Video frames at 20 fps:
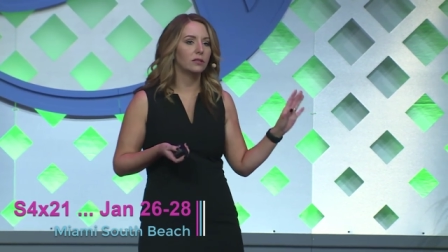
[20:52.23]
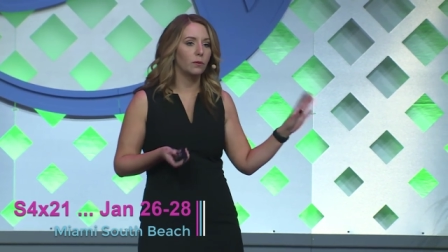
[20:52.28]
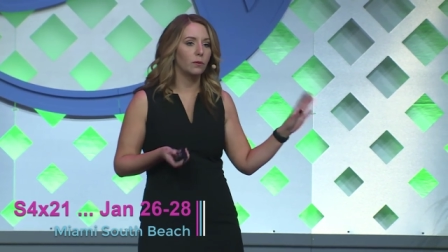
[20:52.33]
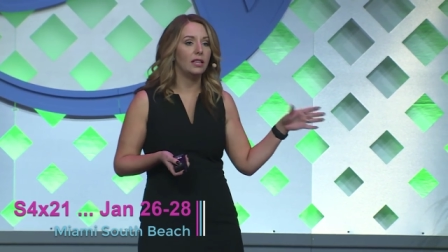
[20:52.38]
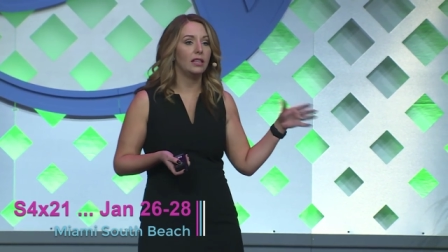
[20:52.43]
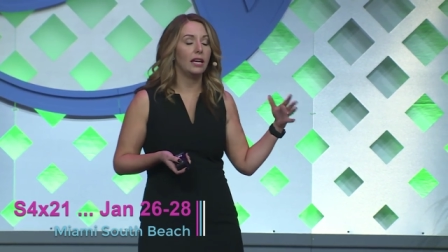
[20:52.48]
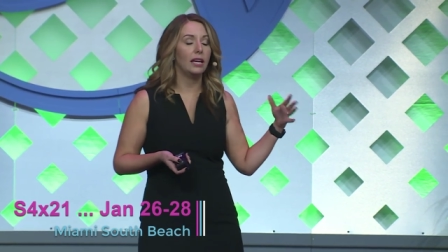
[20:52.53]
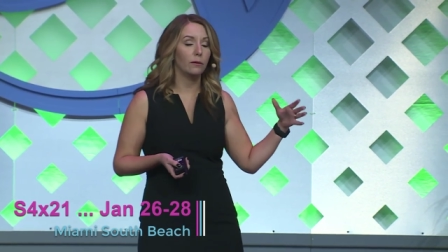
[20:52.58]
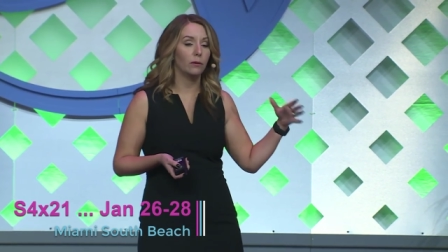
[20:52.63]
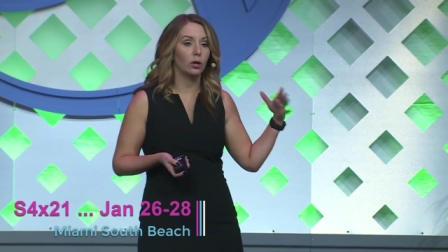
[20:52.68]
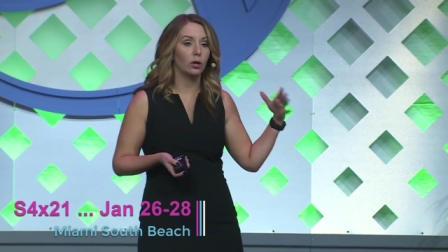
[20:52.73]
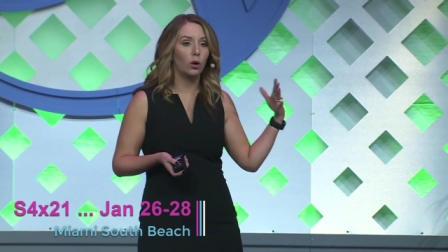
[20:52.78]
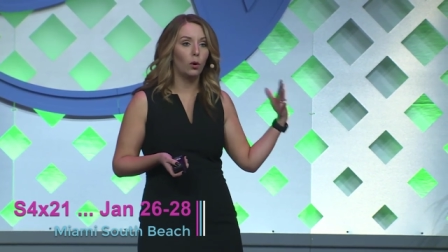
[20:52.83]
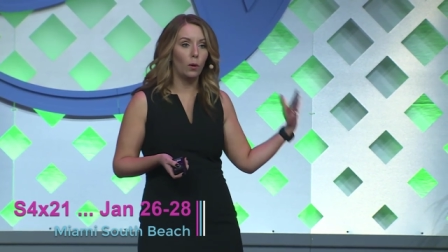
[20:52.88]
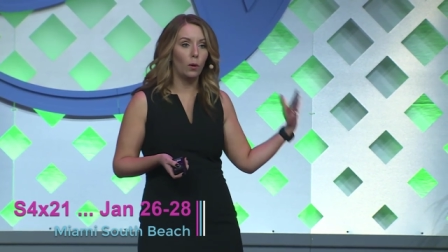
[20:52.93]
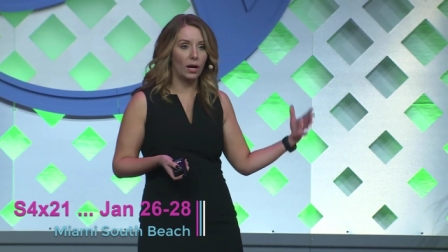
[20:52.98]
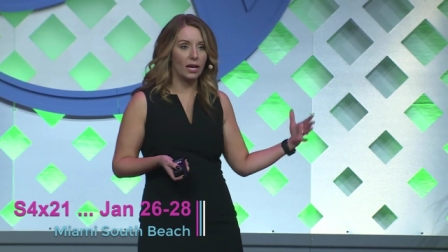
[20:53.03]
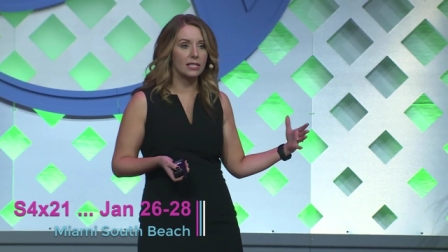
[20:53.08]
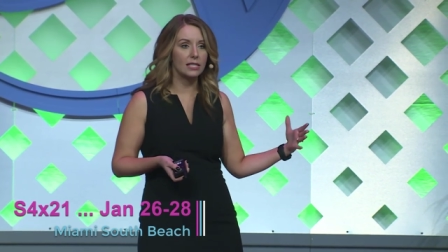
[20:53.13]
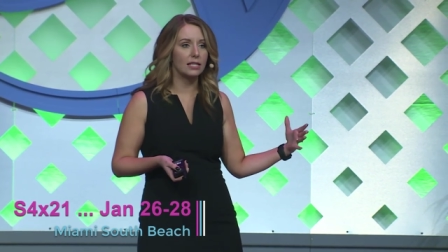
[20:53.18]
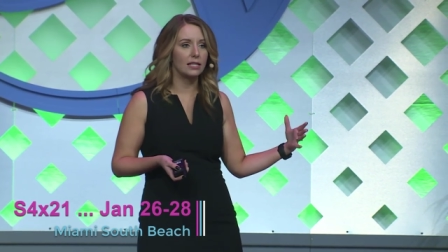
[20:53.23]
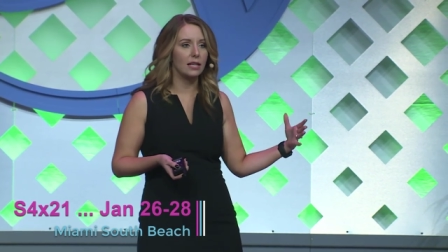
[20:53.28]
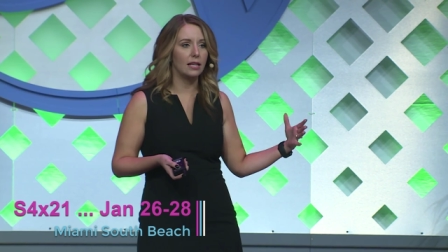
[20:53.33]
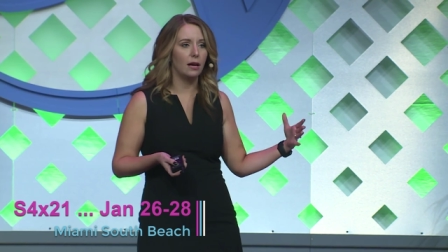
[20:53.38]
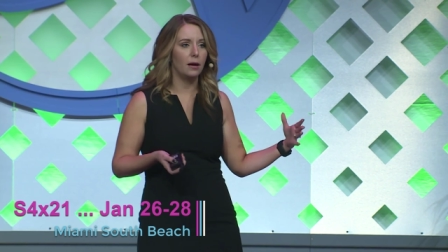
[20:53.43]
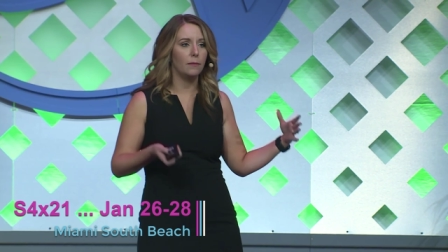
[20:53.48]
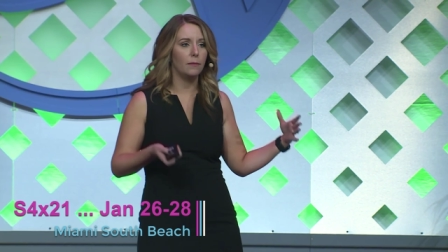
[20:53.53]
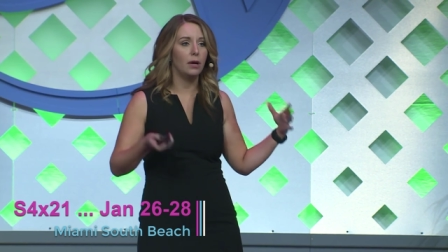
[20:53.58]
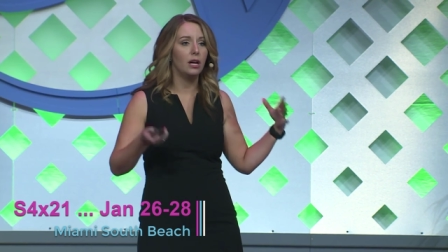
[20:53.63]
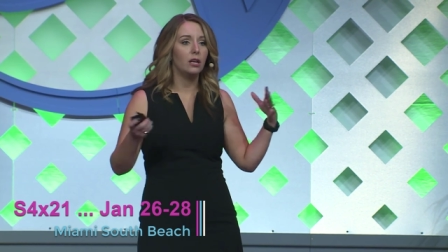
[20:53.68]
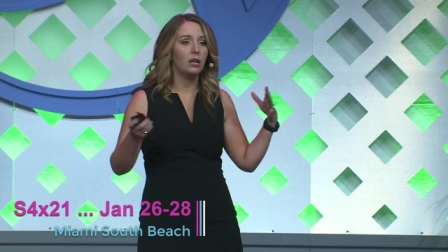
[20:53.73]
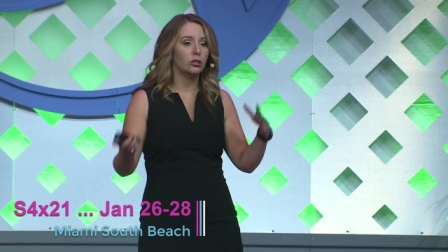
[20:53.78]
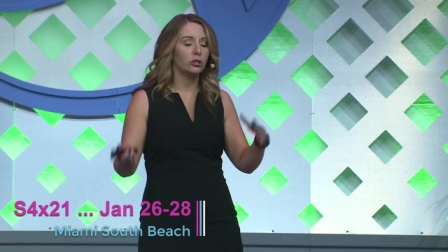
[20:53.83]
when they request them